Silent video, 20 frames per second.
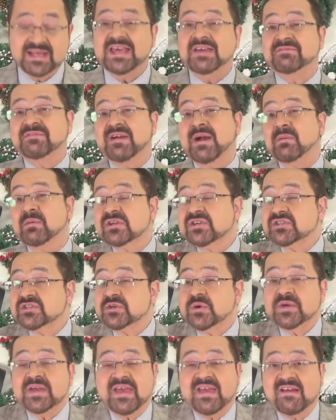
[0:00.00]
If I were to
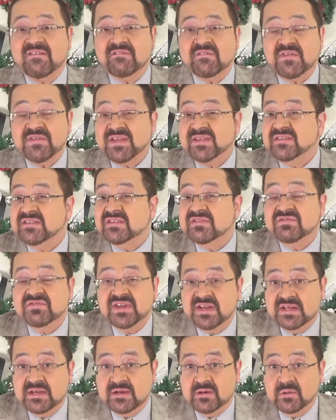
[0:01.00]
show you everything, this
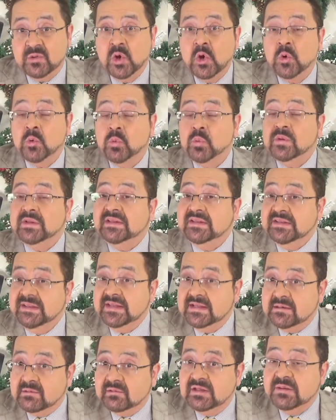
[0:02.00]
video would
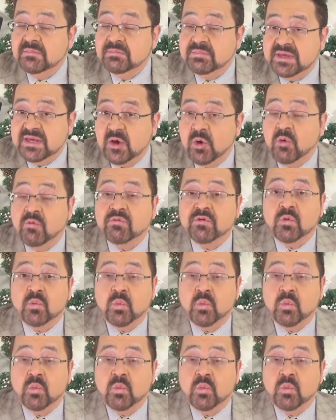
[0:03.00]
literally be over